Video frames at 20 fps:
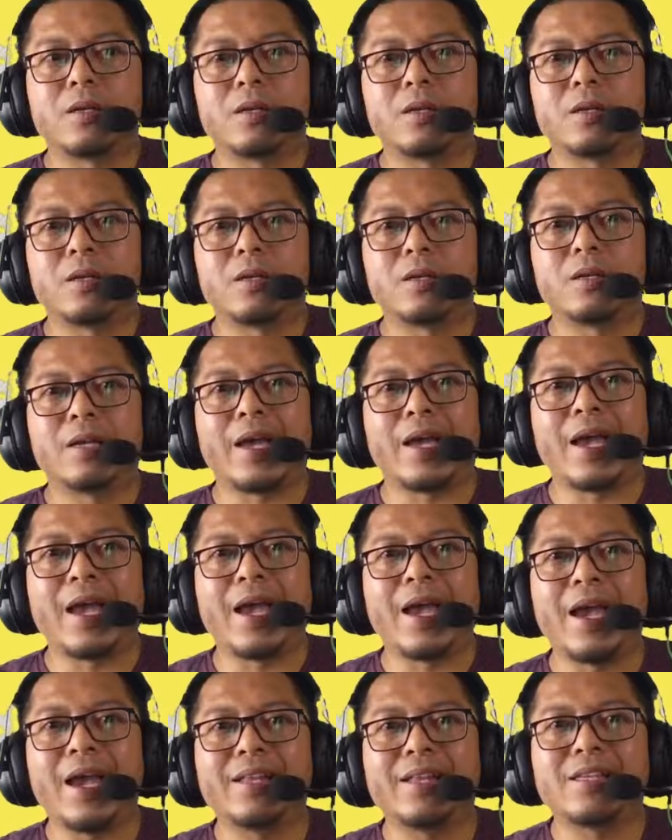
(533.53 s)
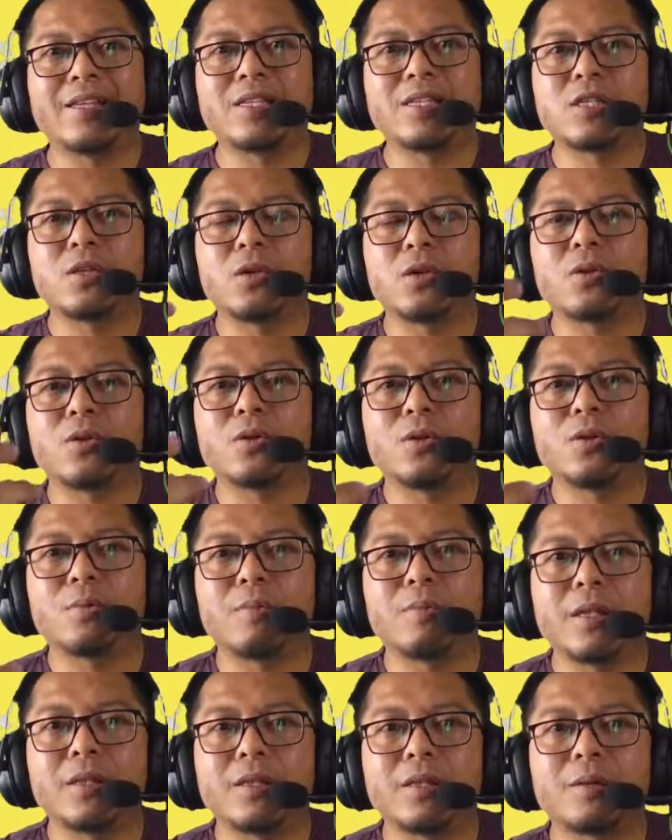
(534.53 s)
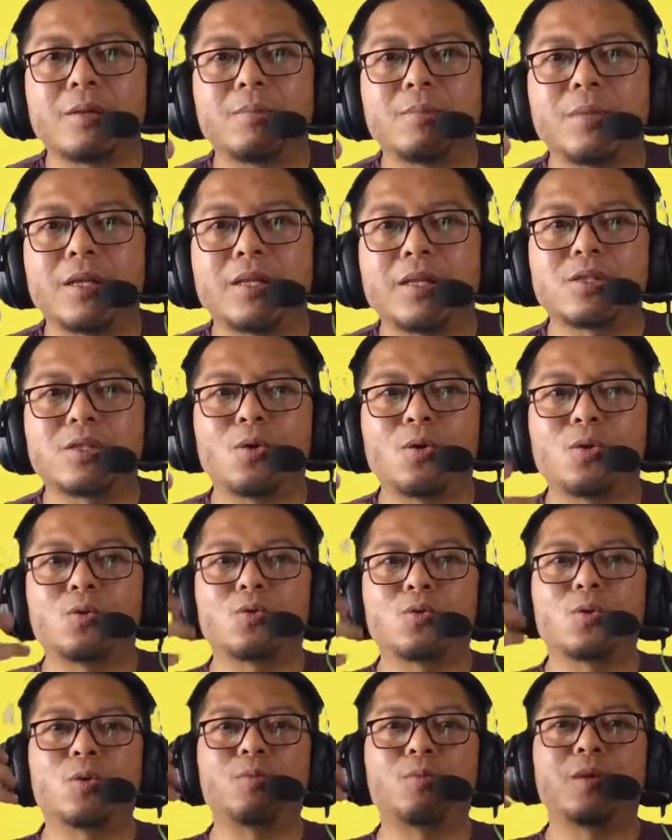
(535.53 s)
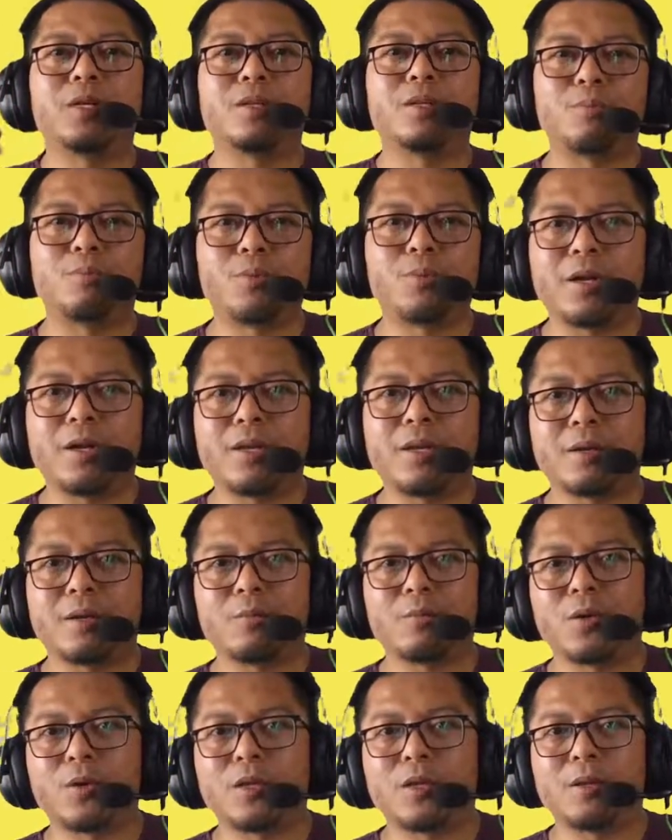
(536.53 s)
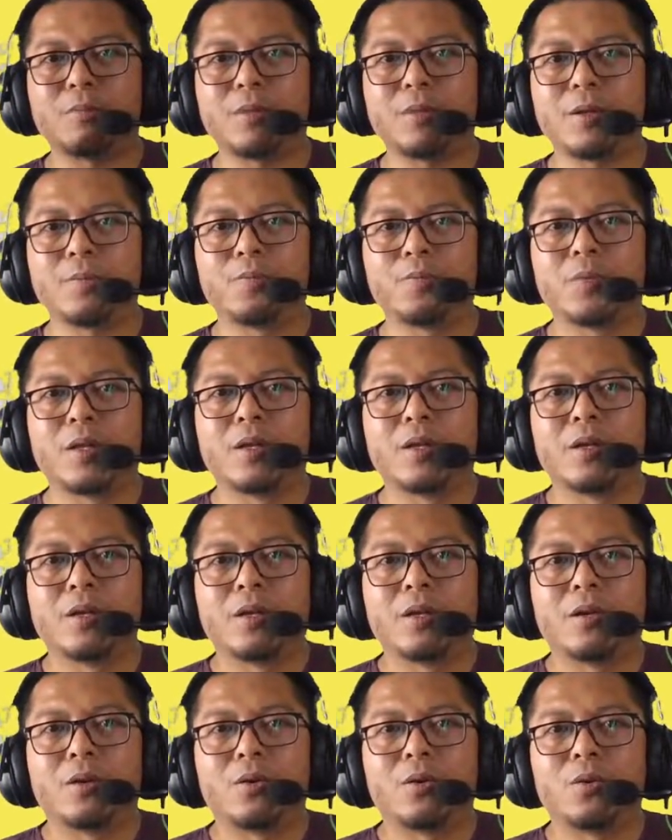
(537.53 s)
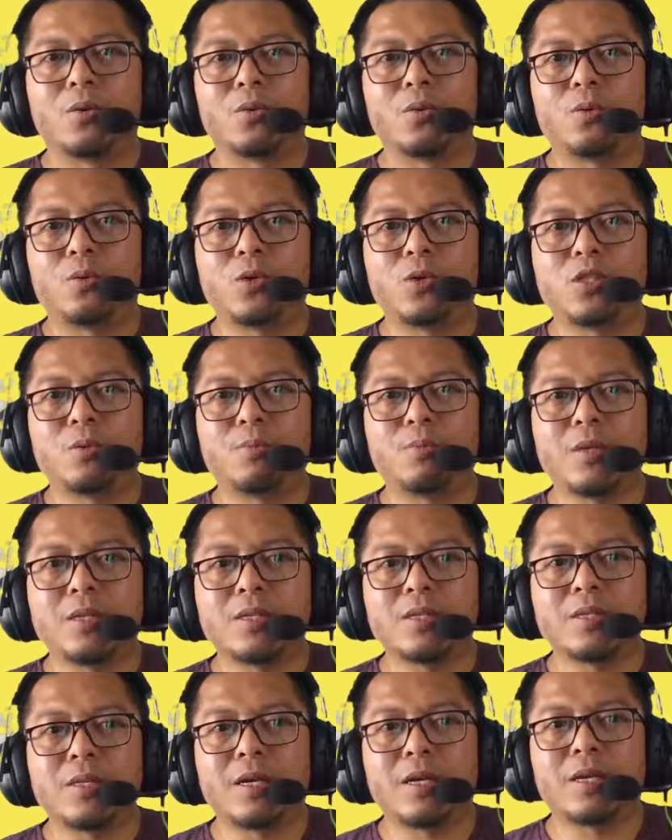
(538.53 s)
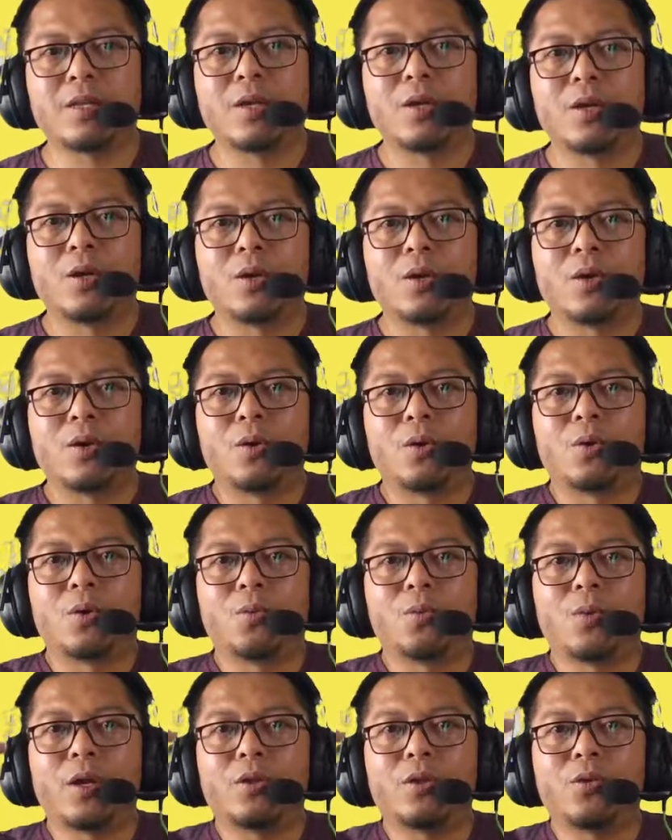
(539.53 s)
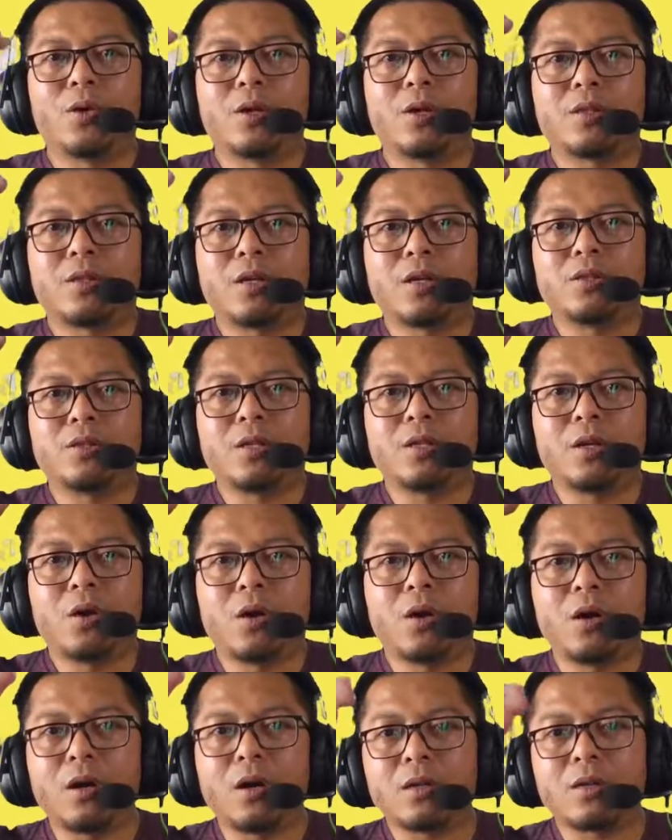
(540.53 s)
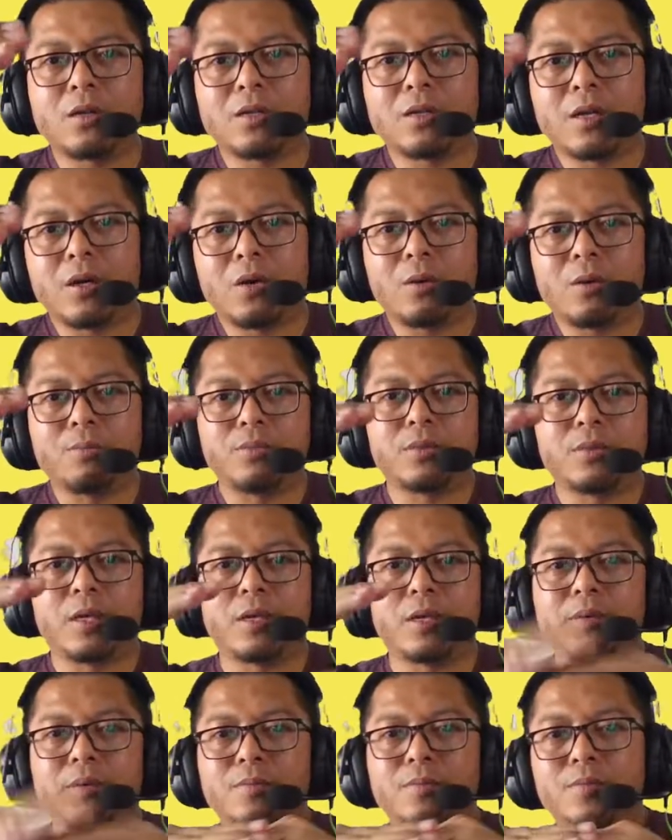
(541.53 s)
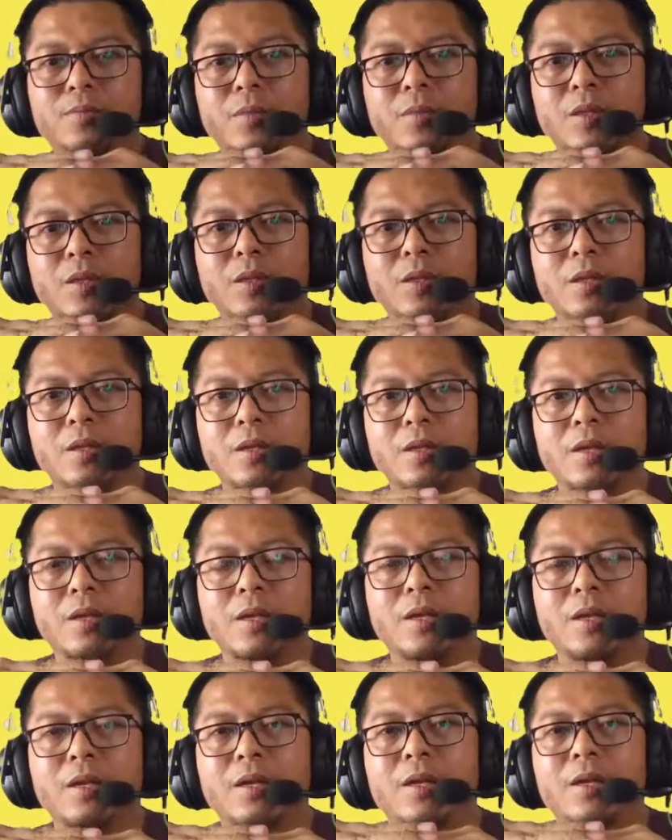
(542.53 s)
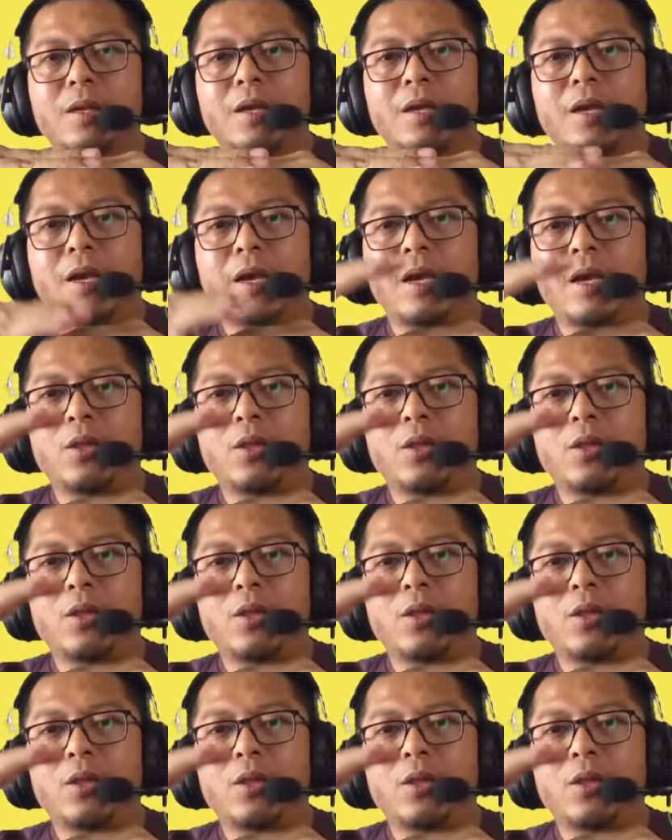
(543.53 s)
the hand is not automatic, but it's controlled by the brain. What I mean, which means that when you are touching hot object and